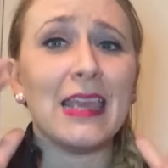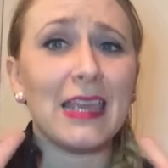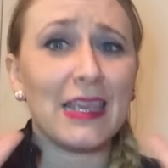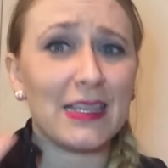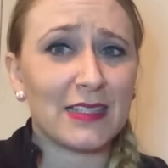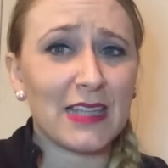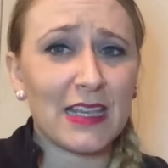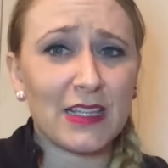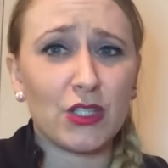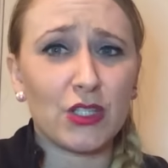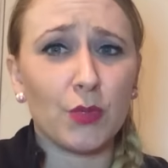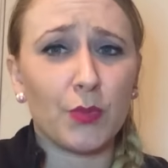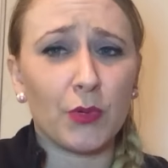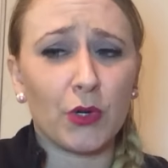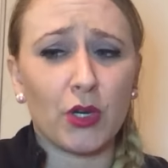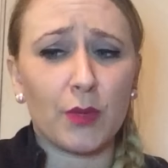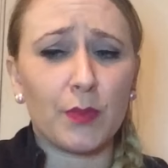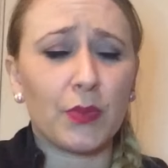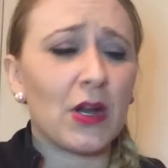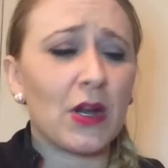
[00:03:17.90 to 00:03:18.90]
is a super
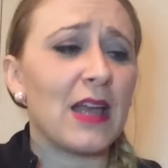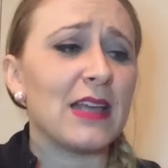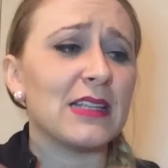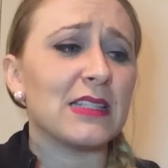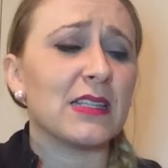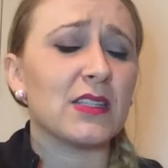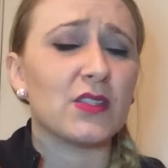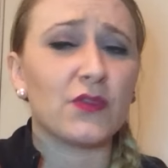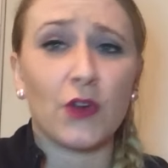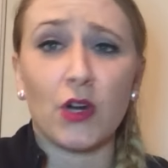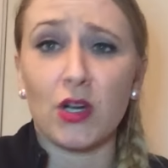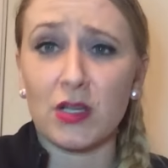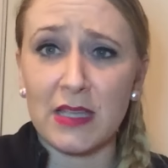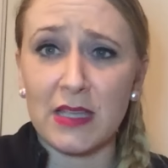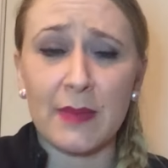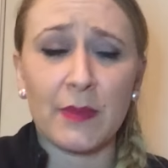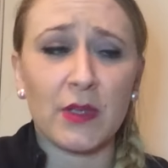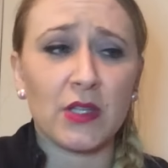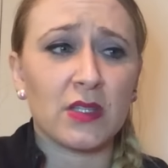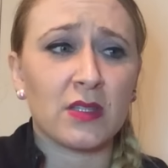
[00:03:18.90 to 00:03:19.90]
good price as far as
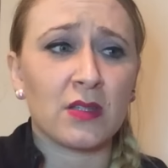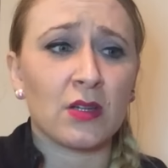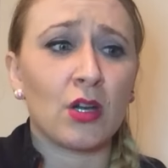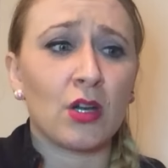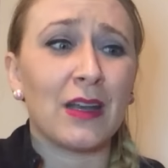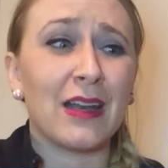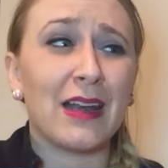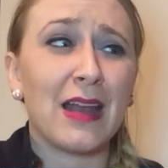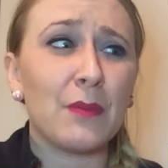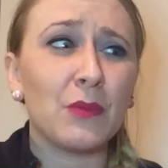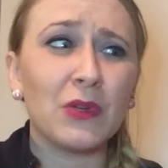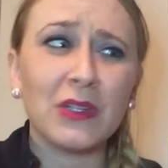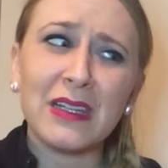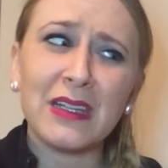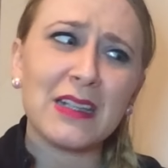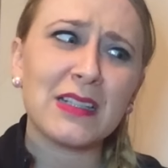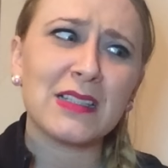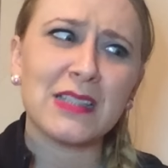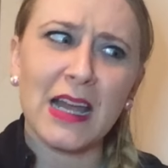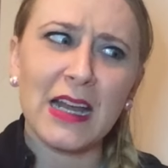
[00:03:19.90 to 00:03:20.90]
I'm concerned. And I'm
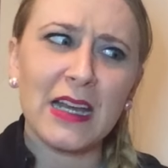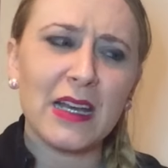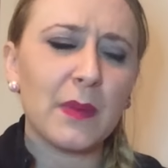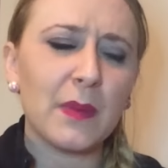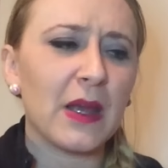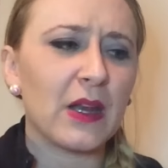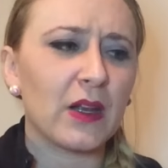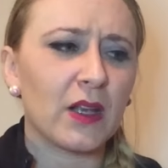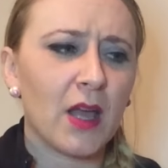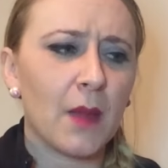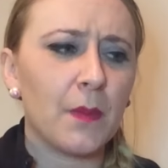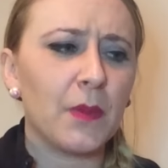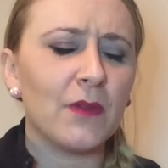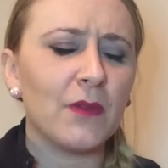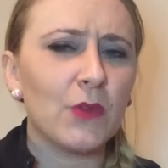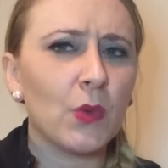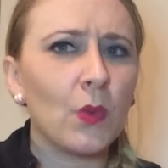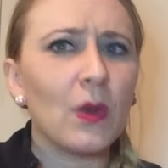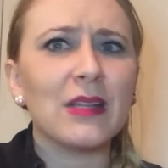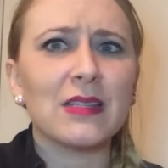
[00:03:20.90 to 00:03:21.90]
really excited about a couple
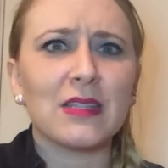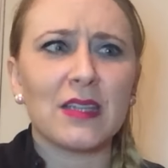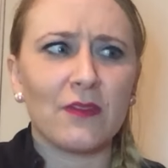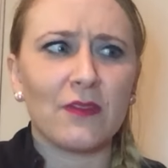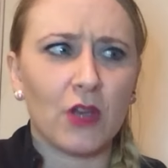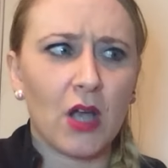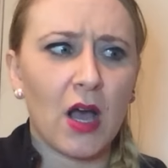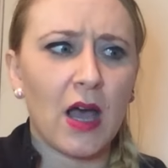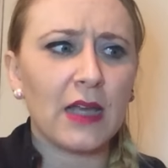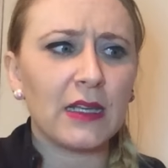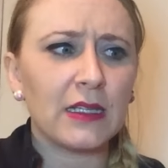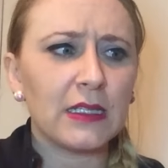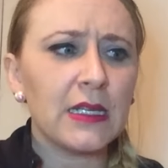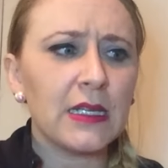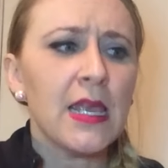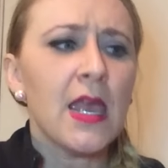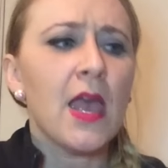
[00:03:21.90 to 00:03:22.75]
of the ones I've gotten.